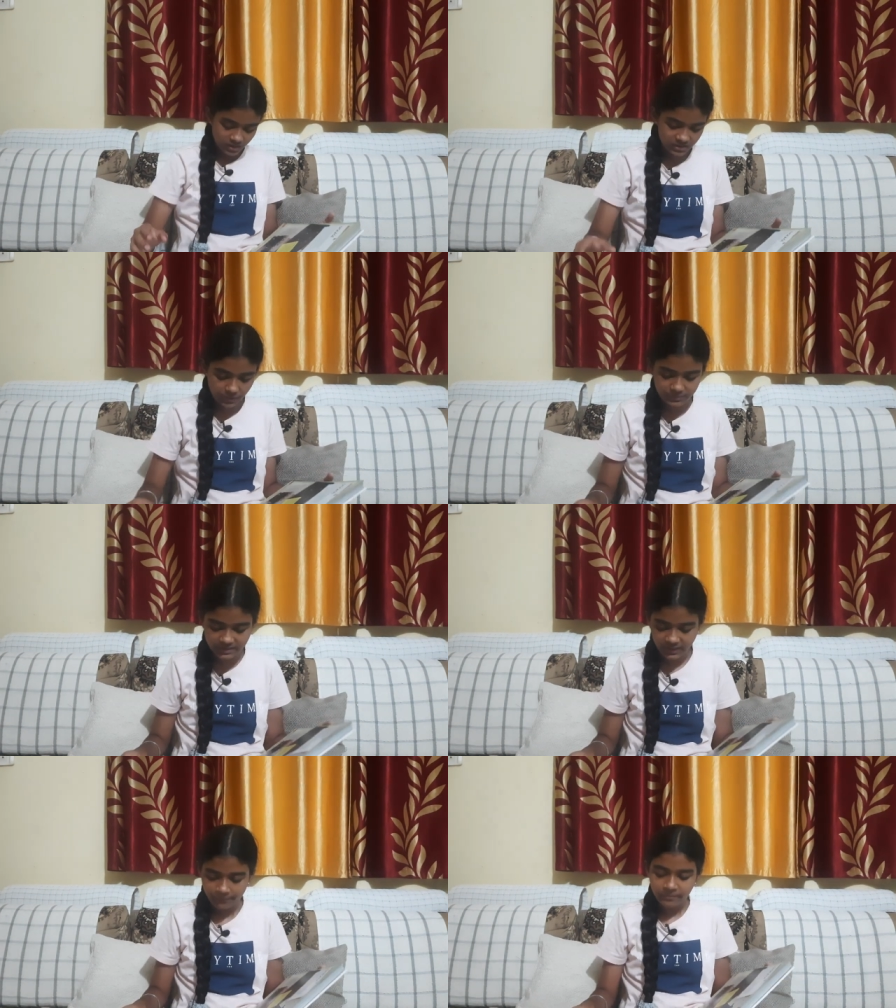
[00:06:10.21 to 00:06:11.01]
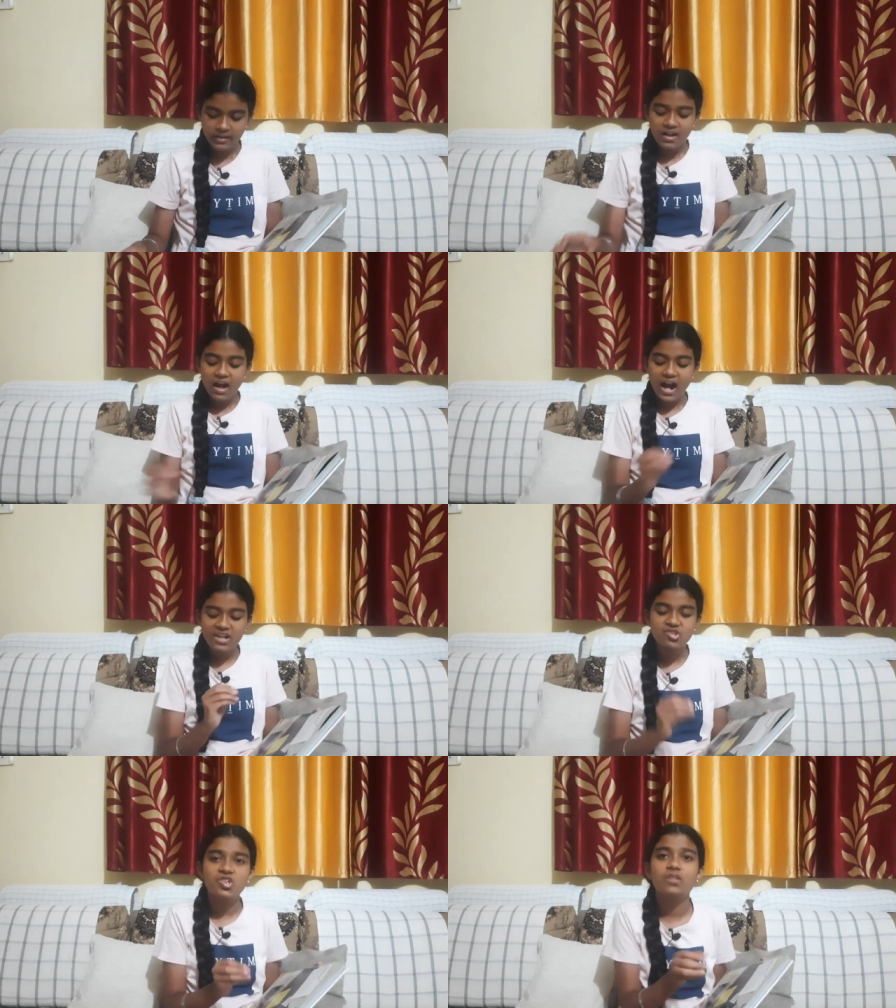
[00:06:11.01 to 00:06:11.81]
So see,
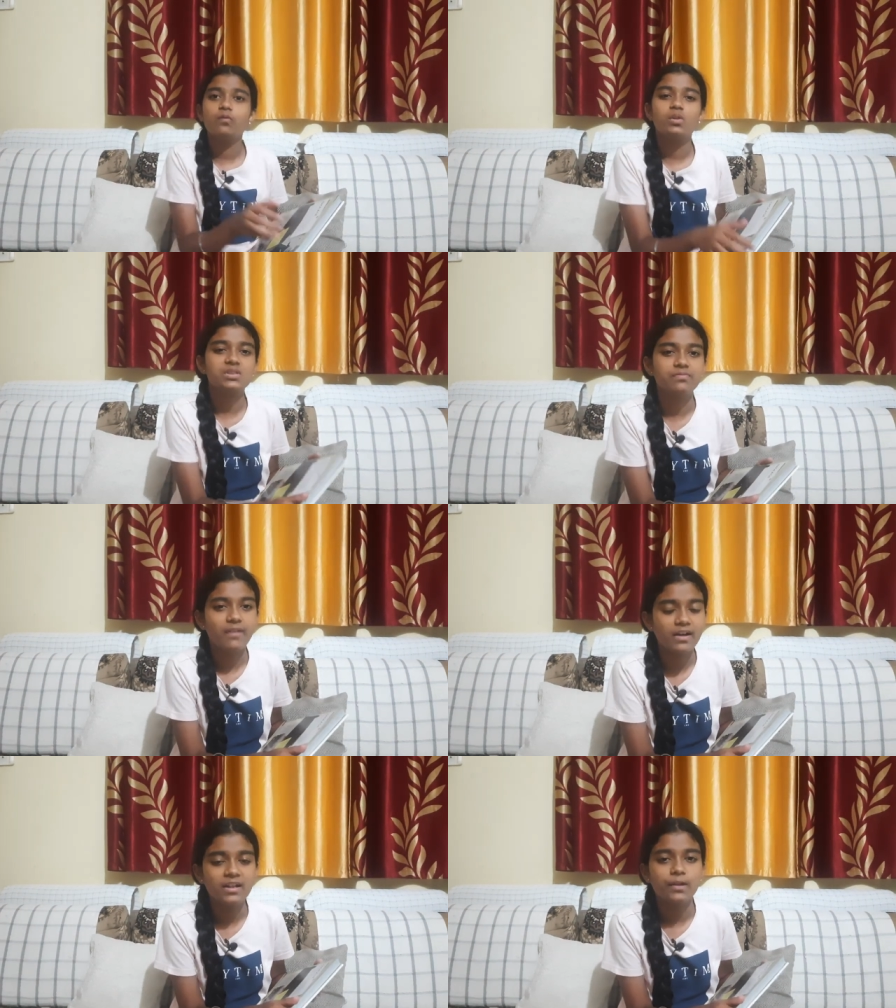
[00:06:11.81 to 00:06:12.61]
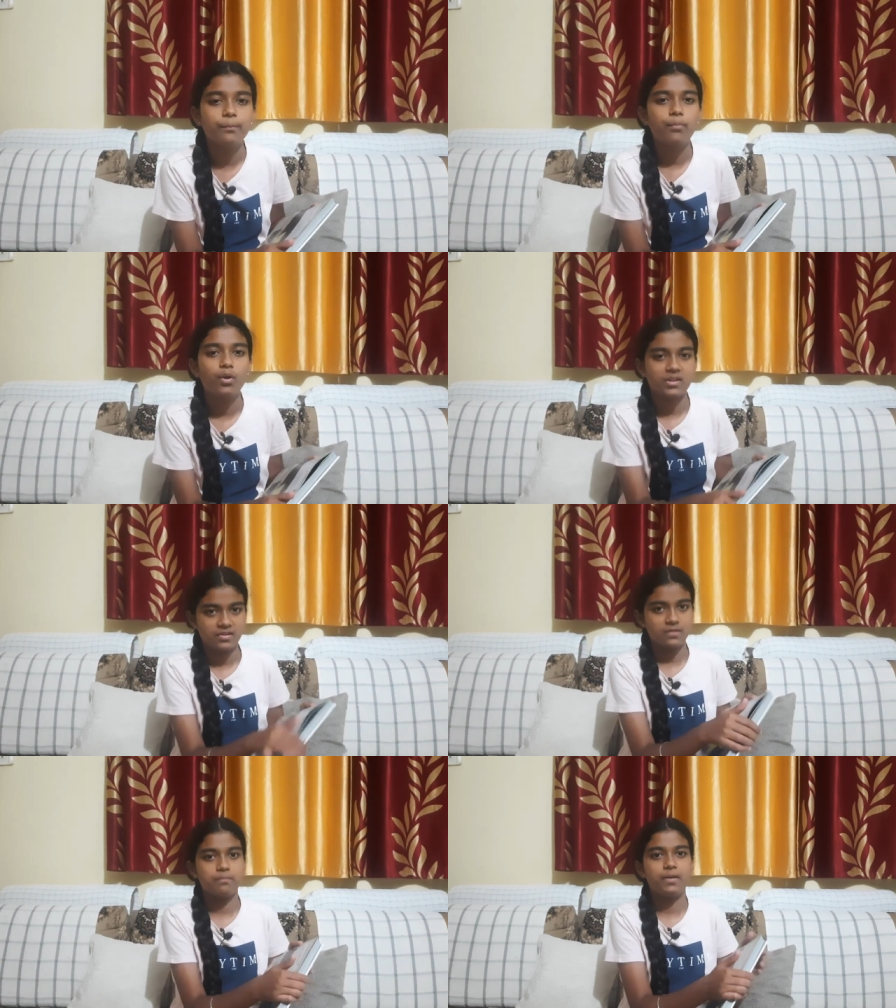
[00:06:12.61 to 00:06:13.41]
hygiene was very
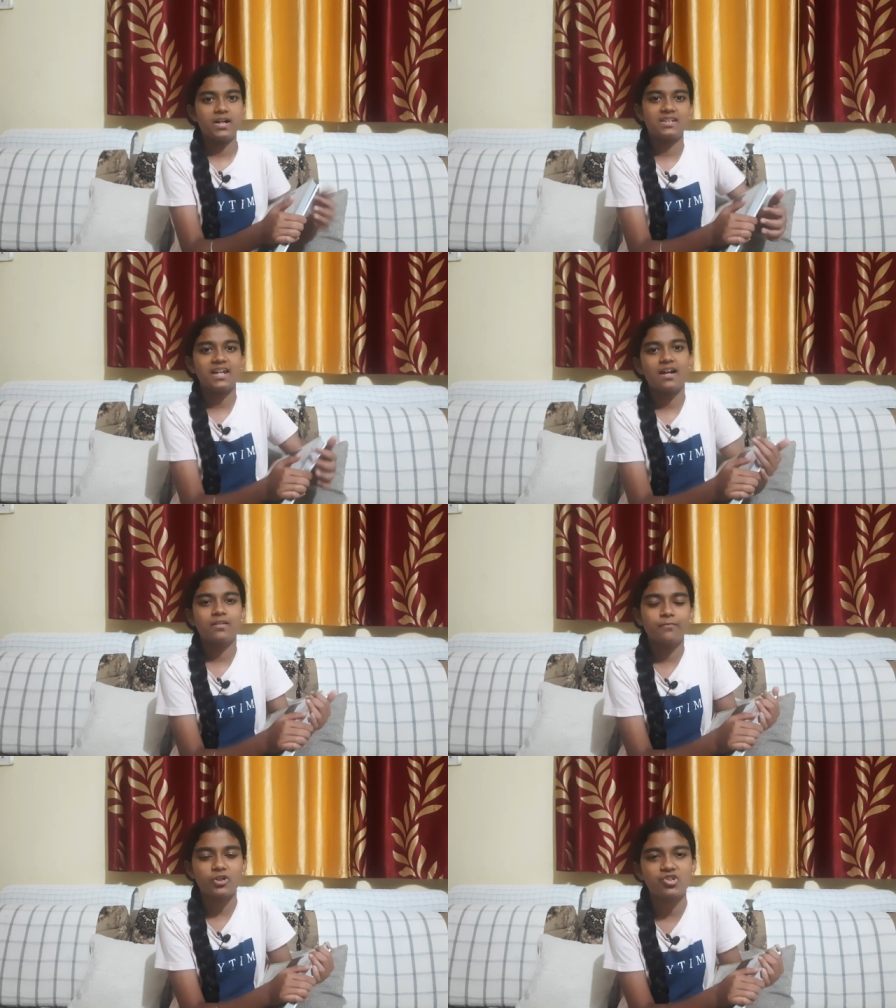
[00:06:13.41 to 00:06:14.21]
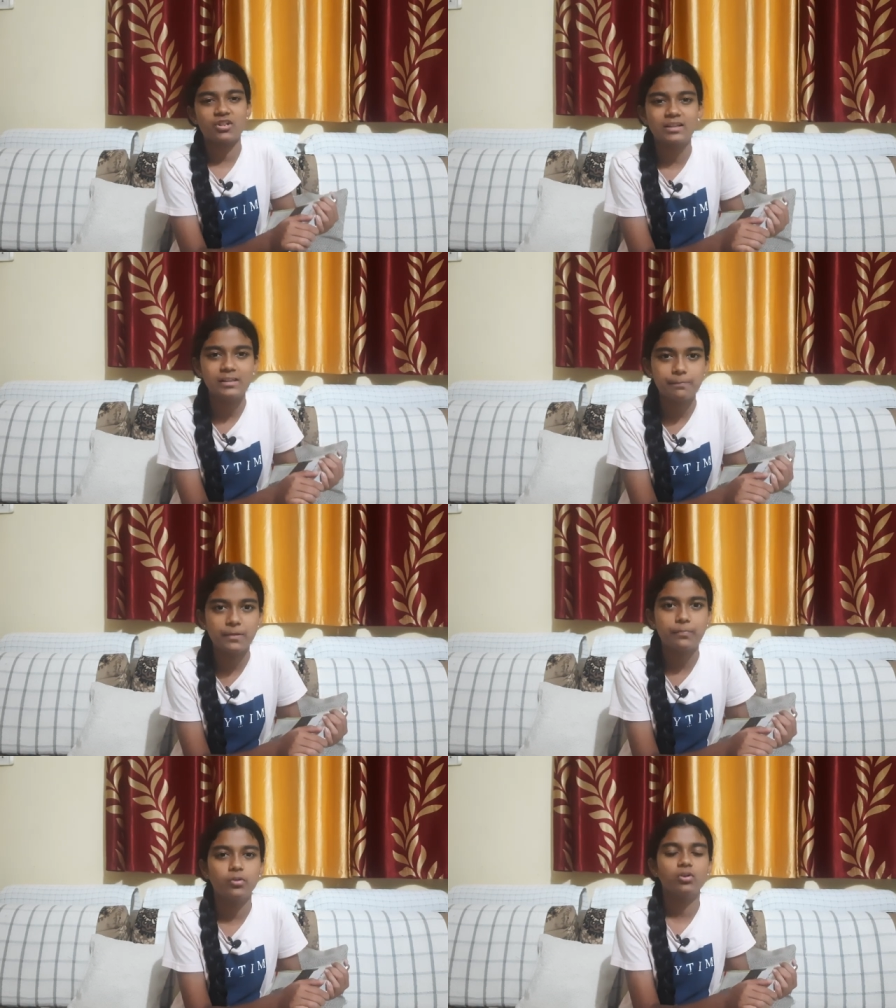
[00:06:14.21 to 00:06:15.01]
important, but unfortunately
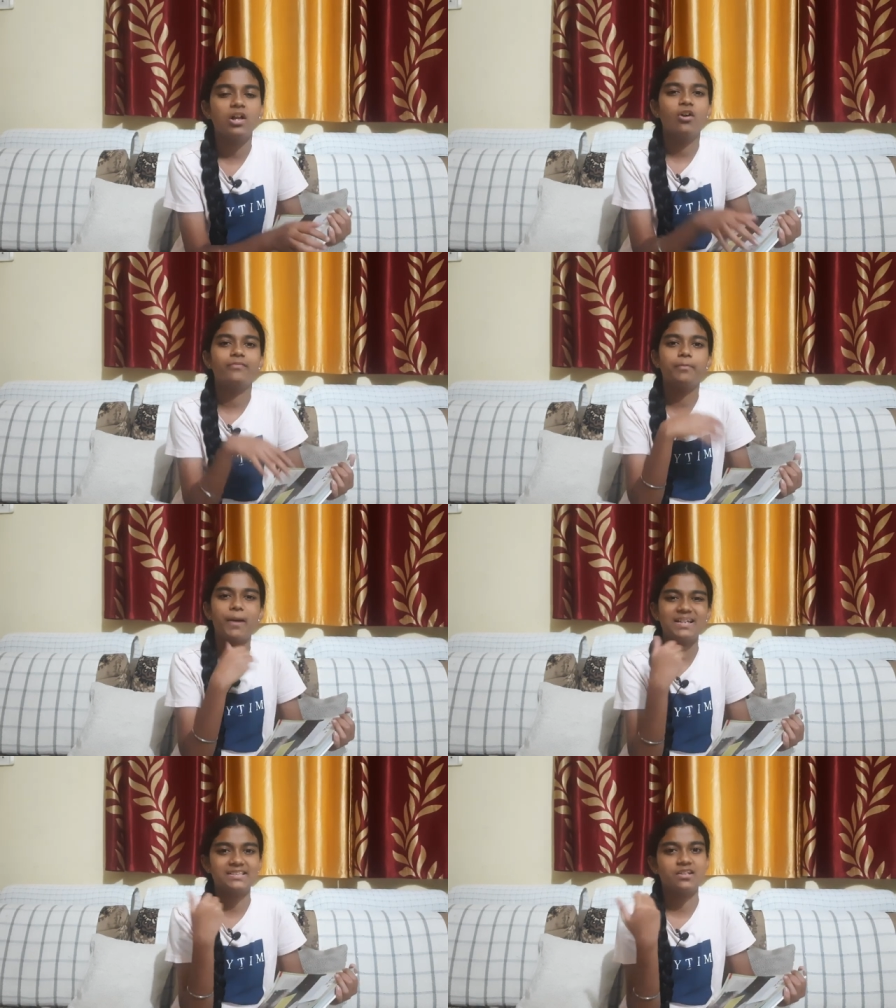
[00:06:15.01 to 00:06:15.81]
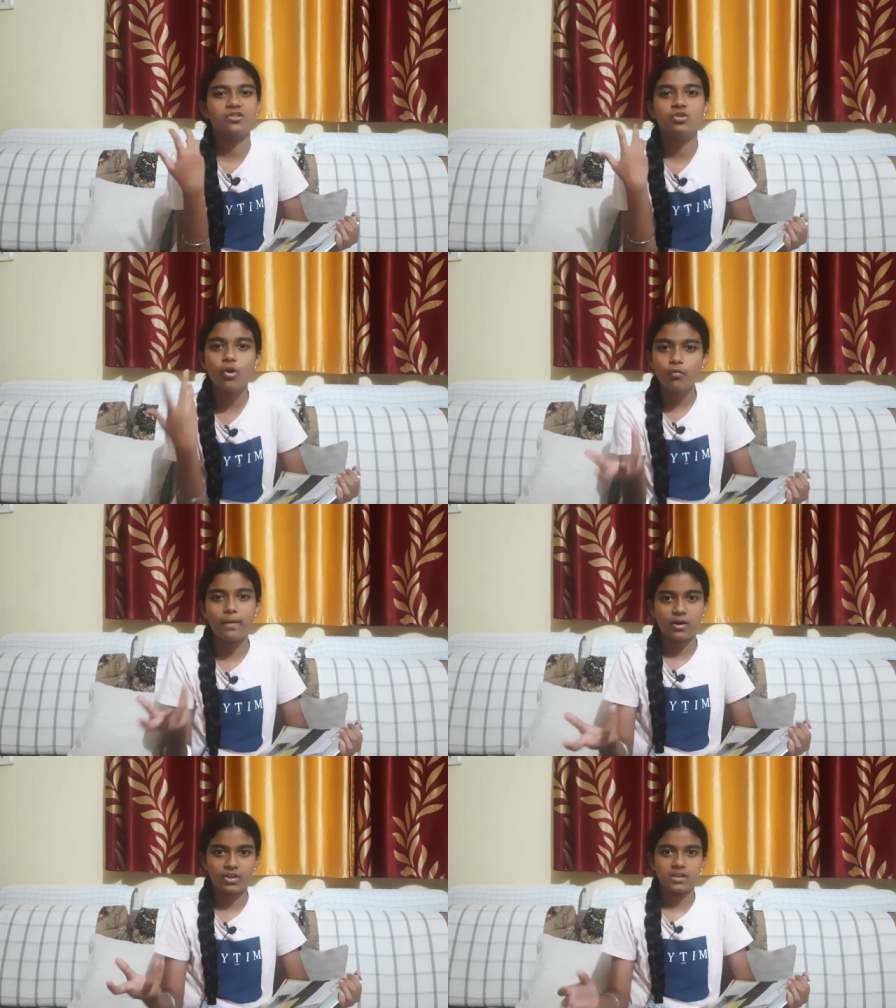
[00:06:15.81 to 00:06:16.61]
people of the past didn't know
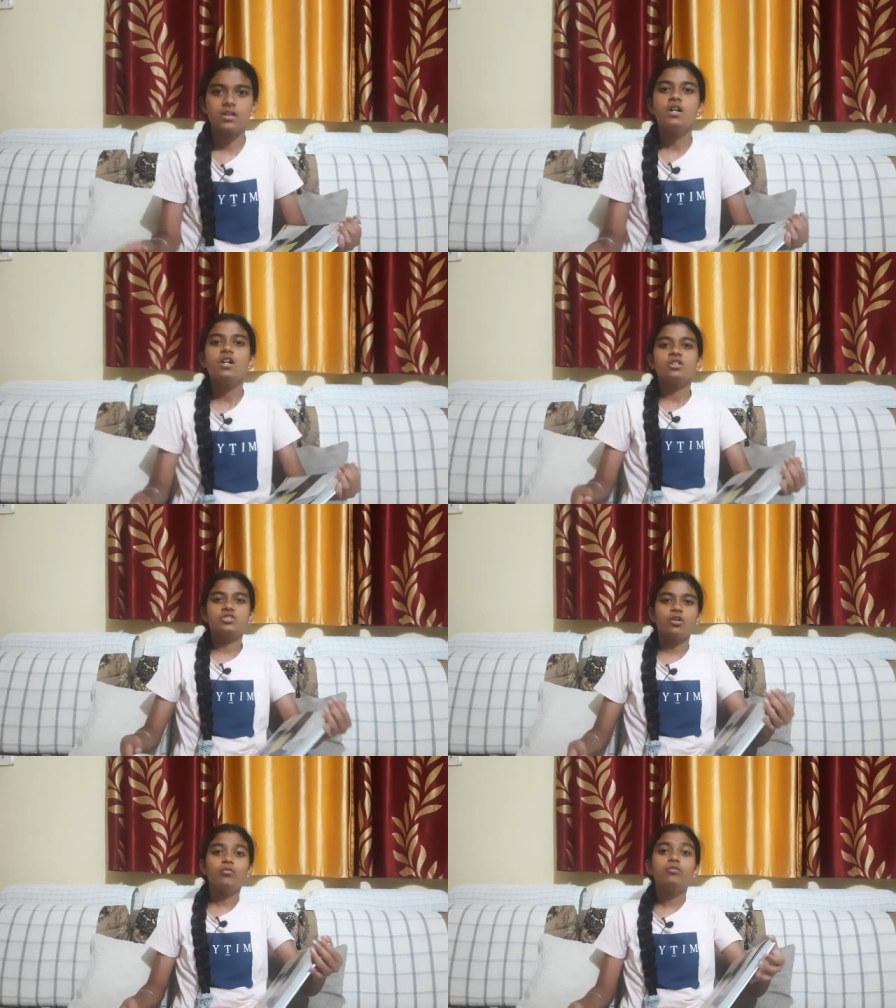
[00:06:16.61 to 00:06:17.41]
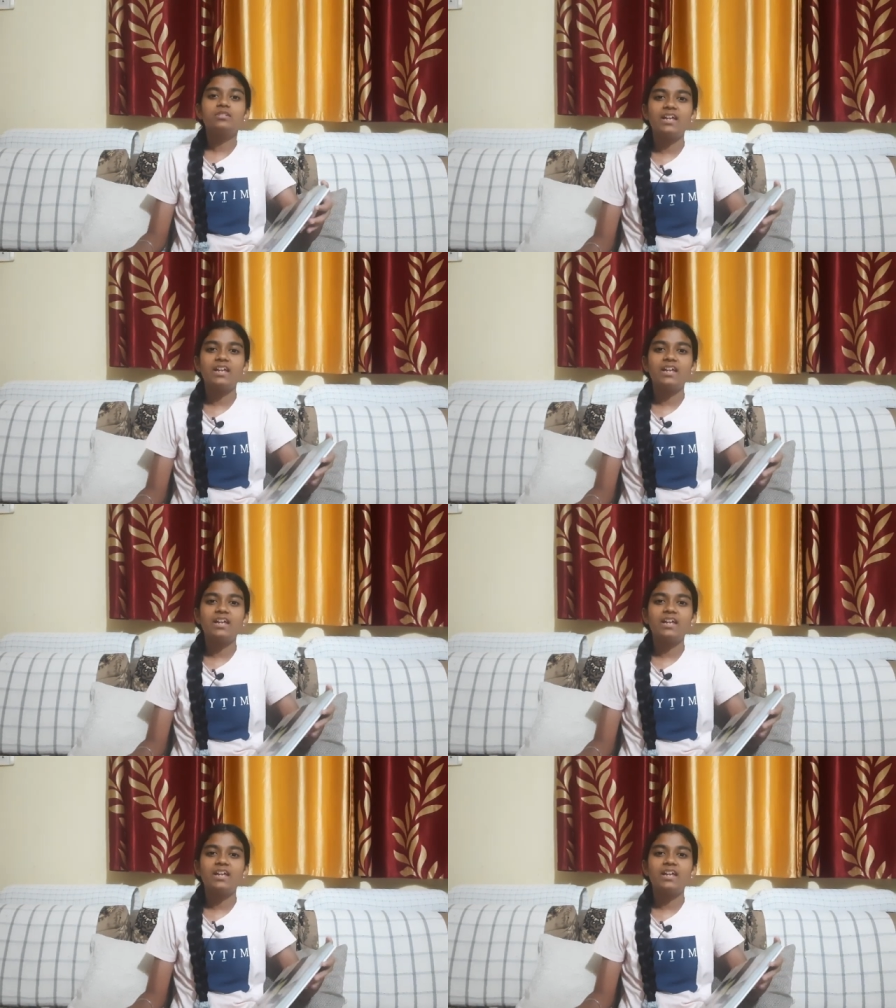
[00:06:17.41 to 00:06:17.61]
about it. So